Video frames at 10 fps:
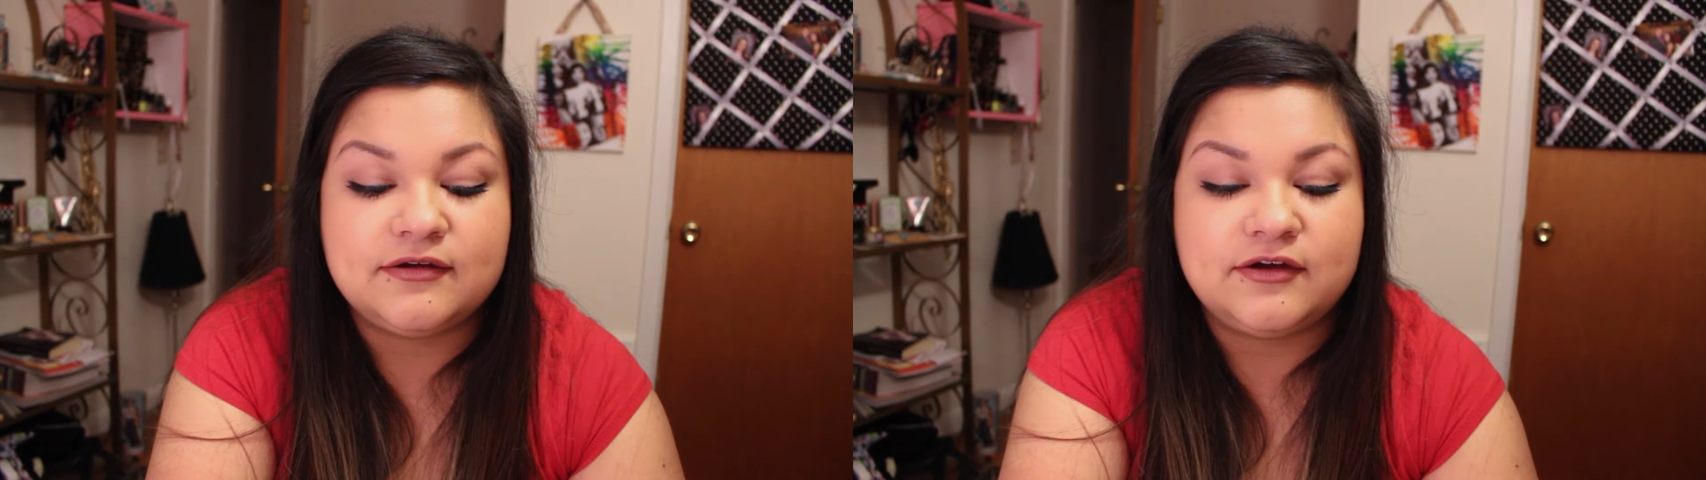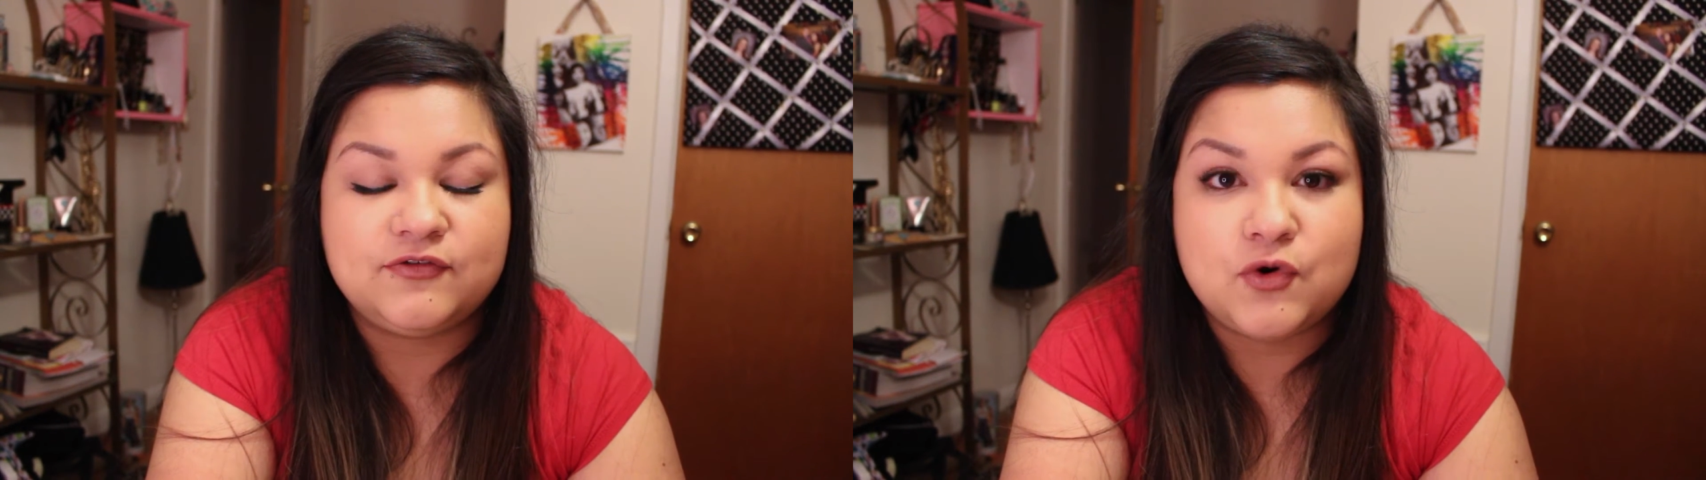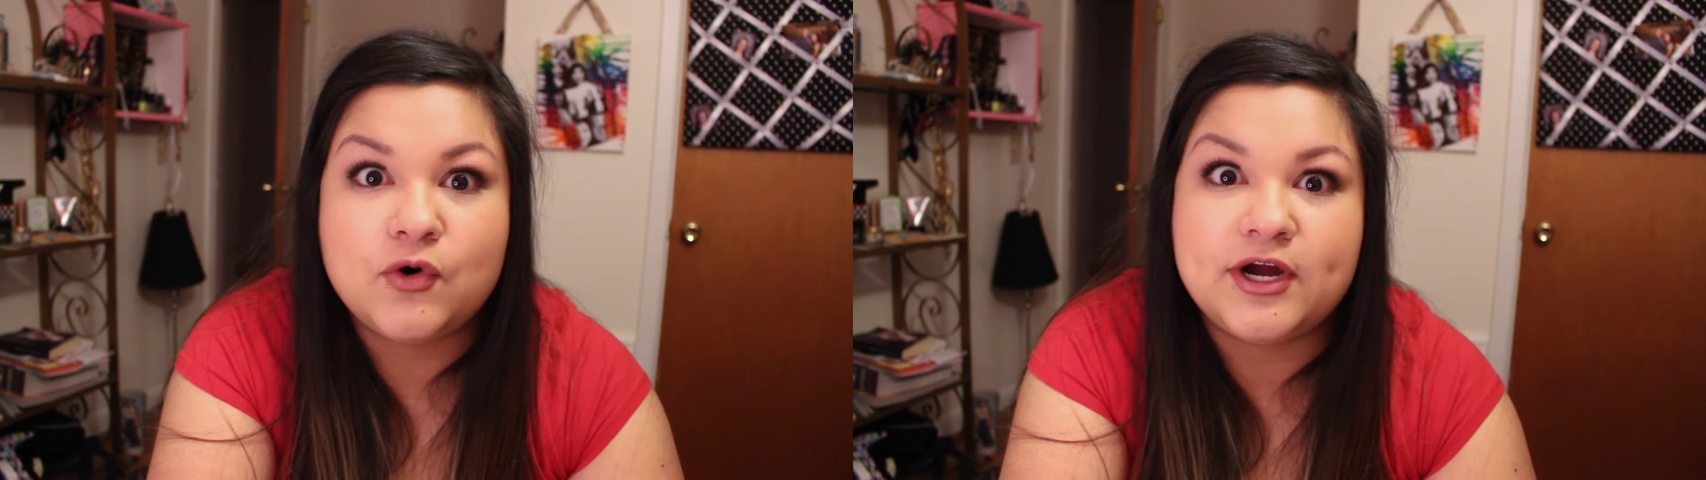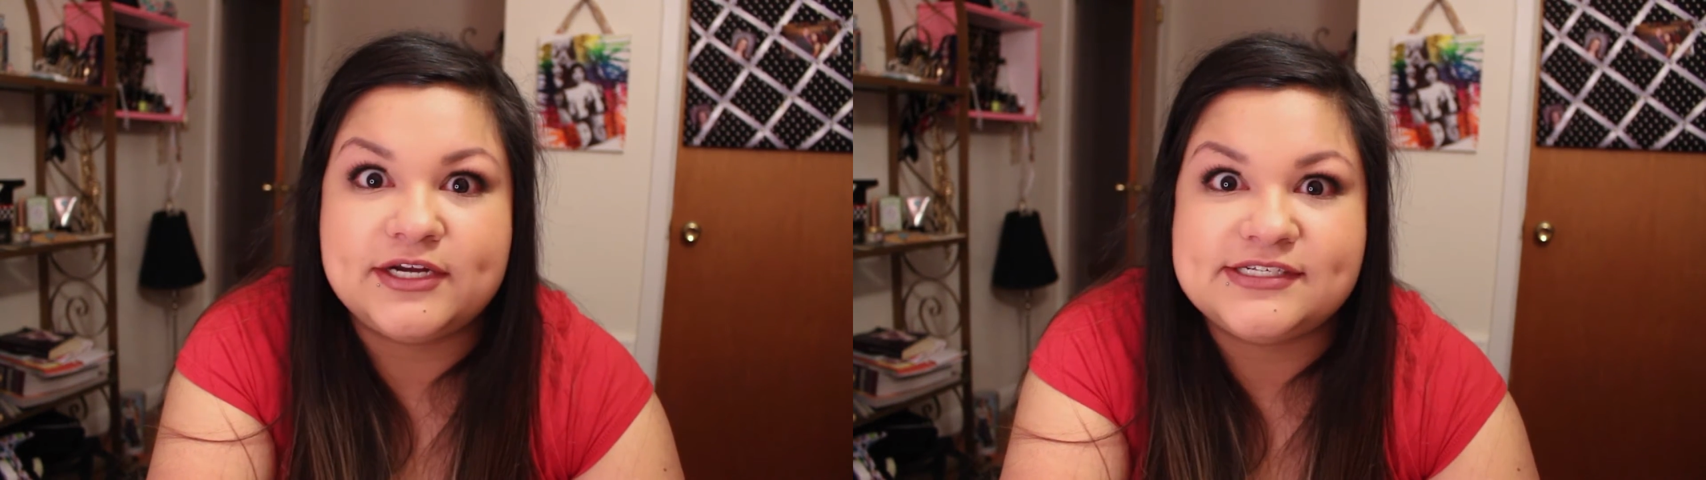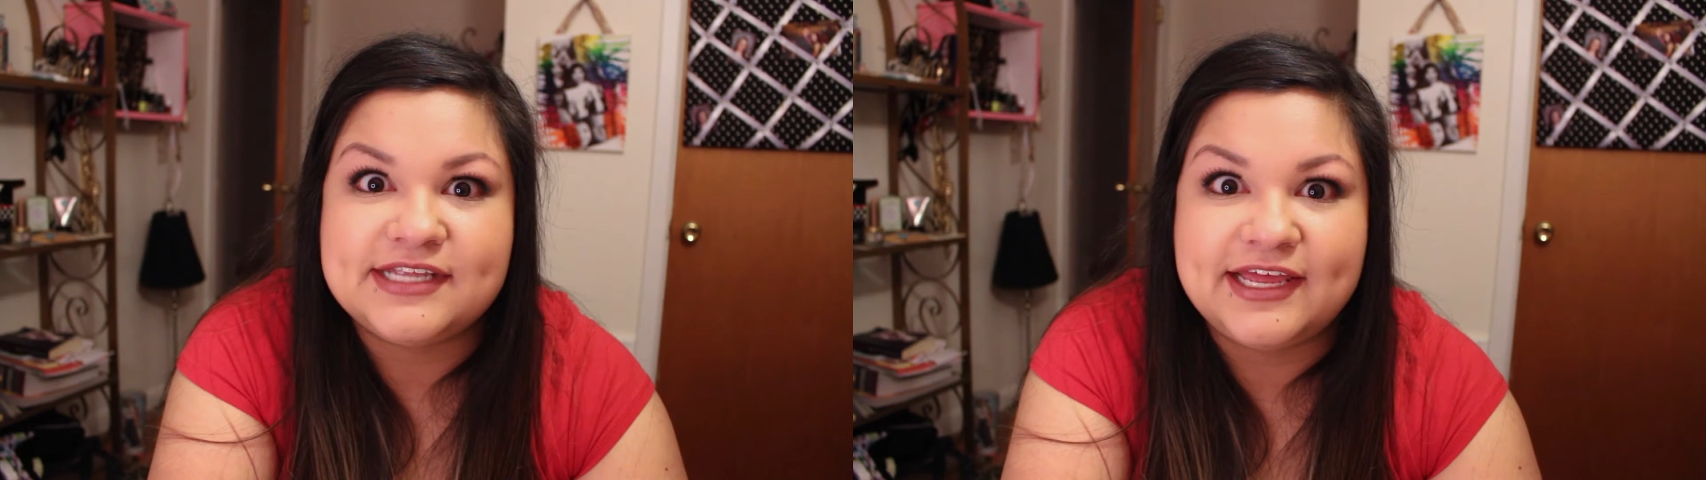of
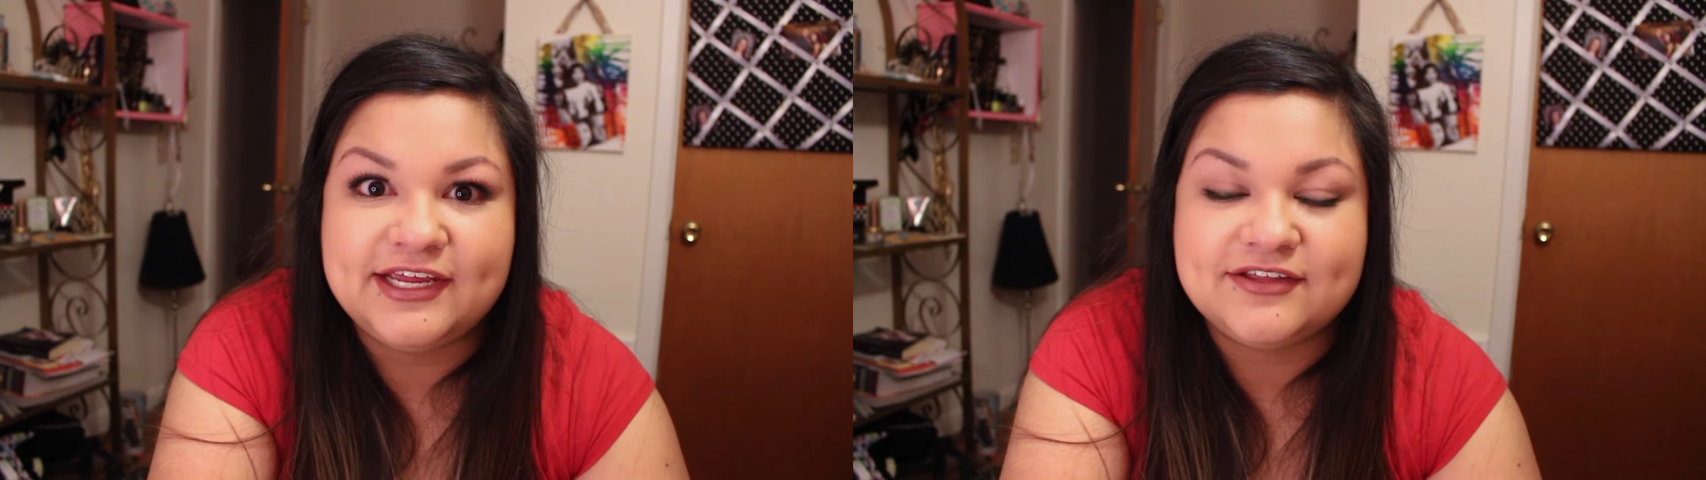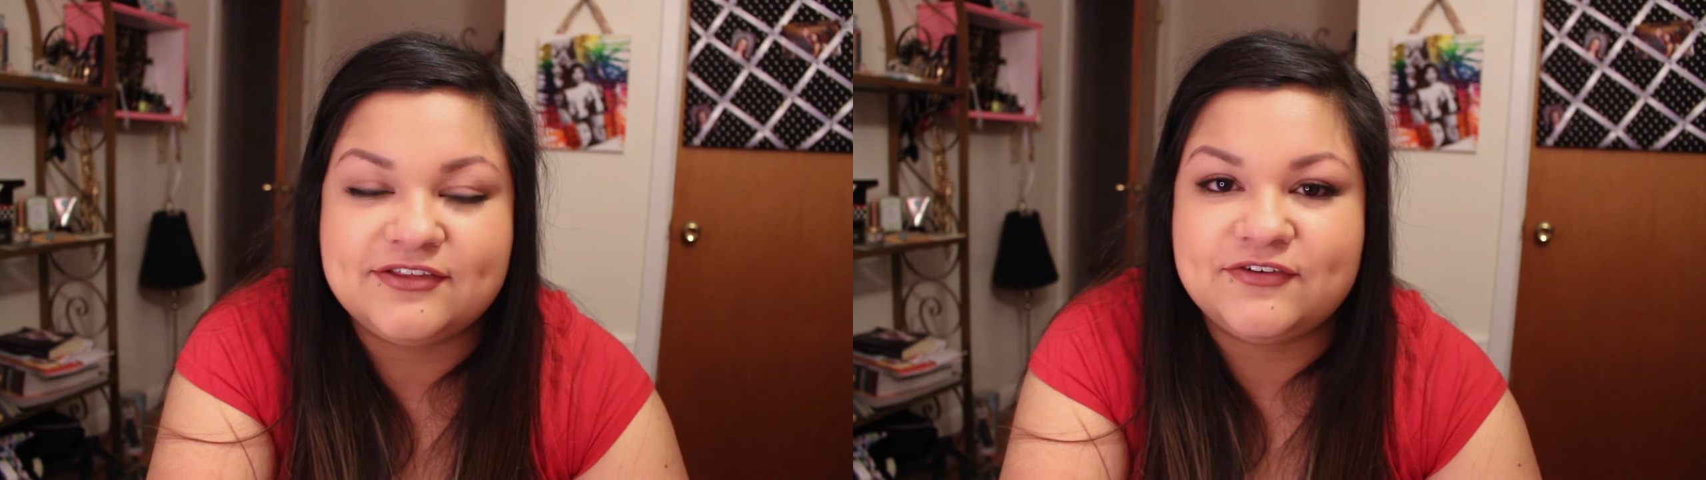course, like,